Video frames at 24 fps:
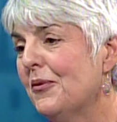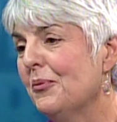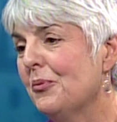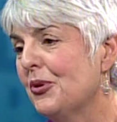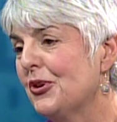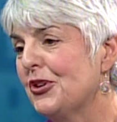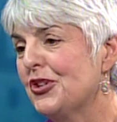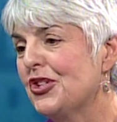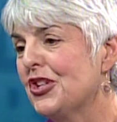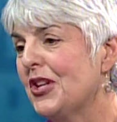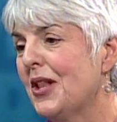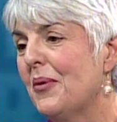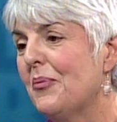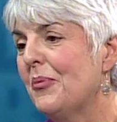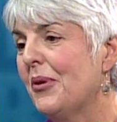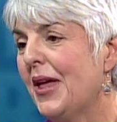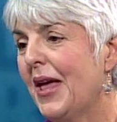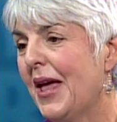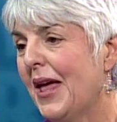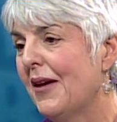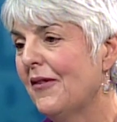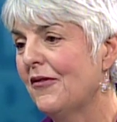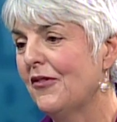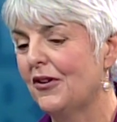in British
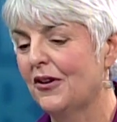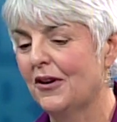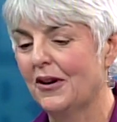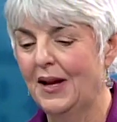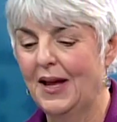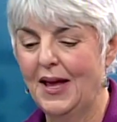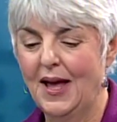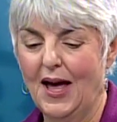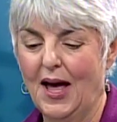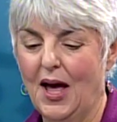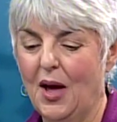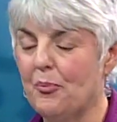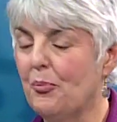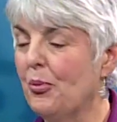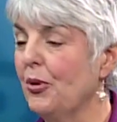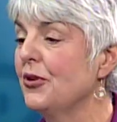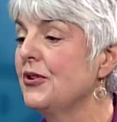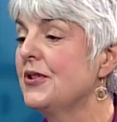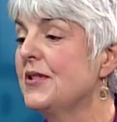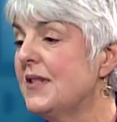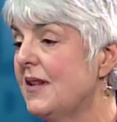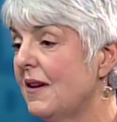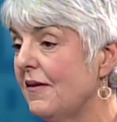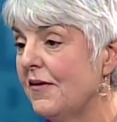Columbia ever, a
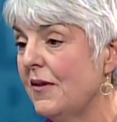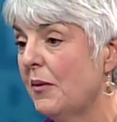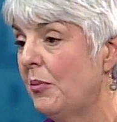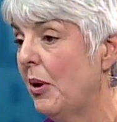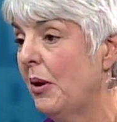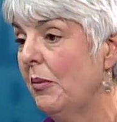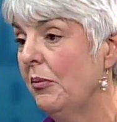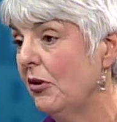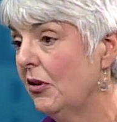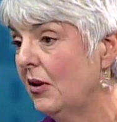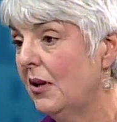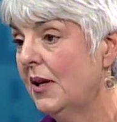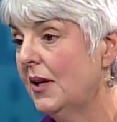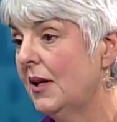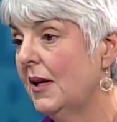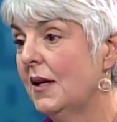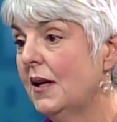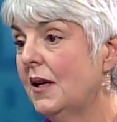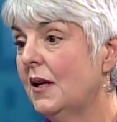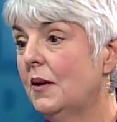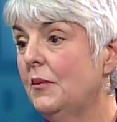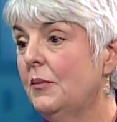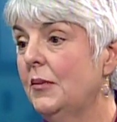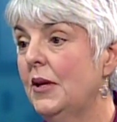burst of the bubble
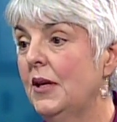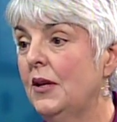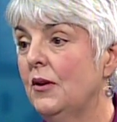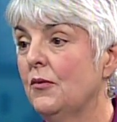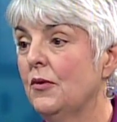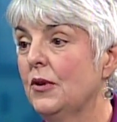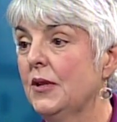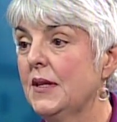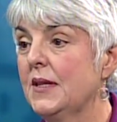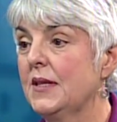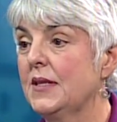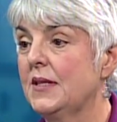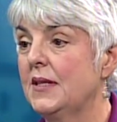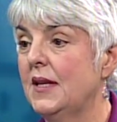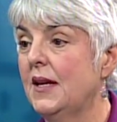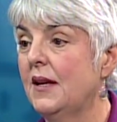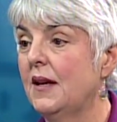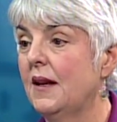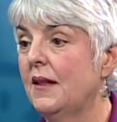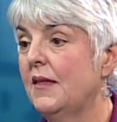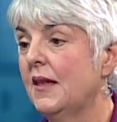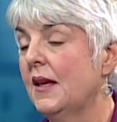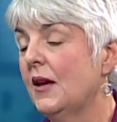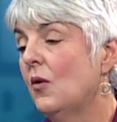in real estate.
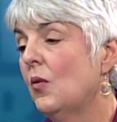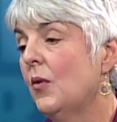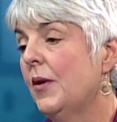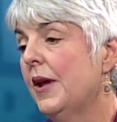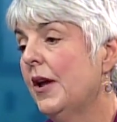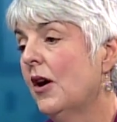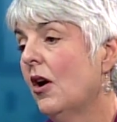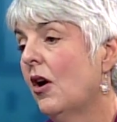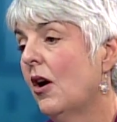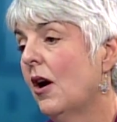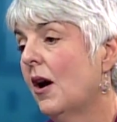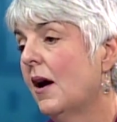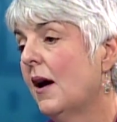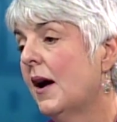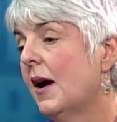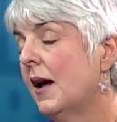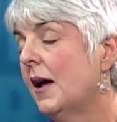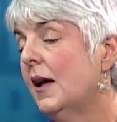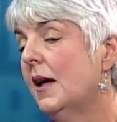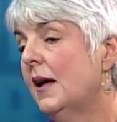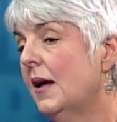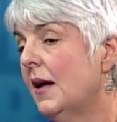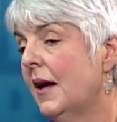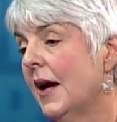I think really? We
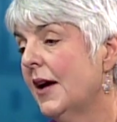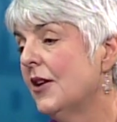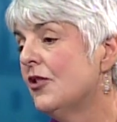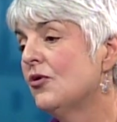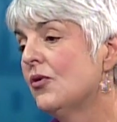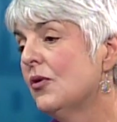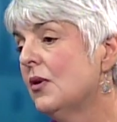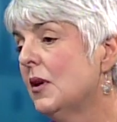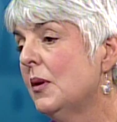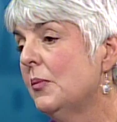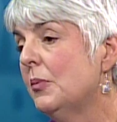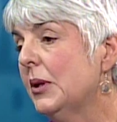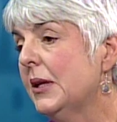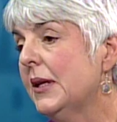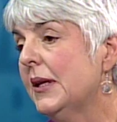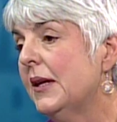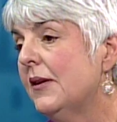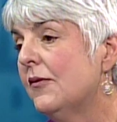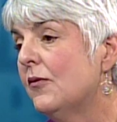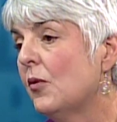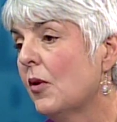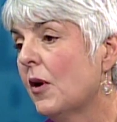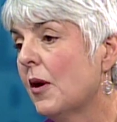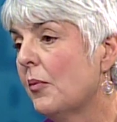are, I truly
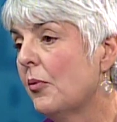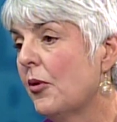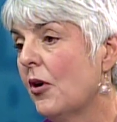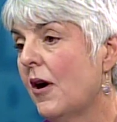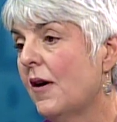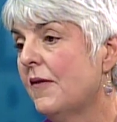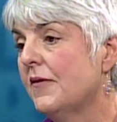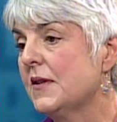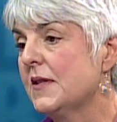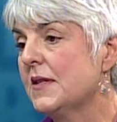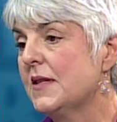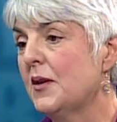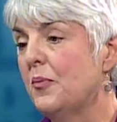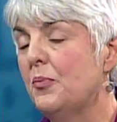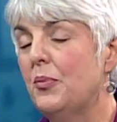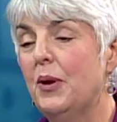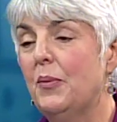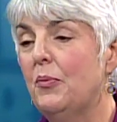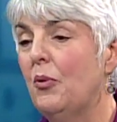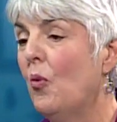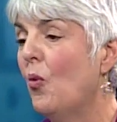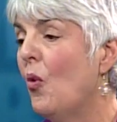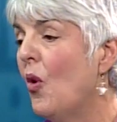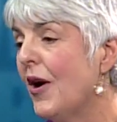believe we're a province that
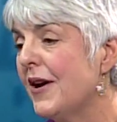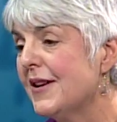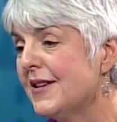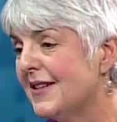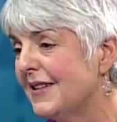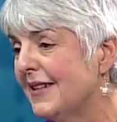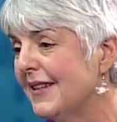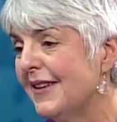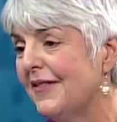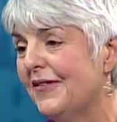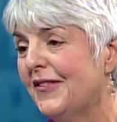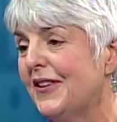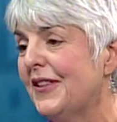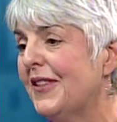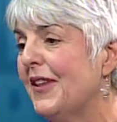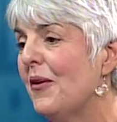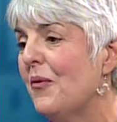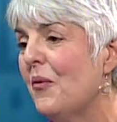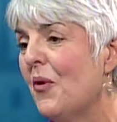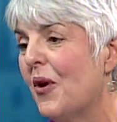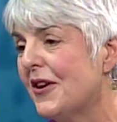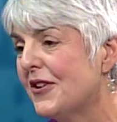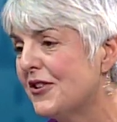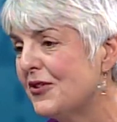people want to live in, they
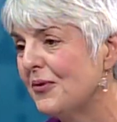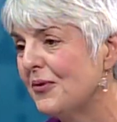want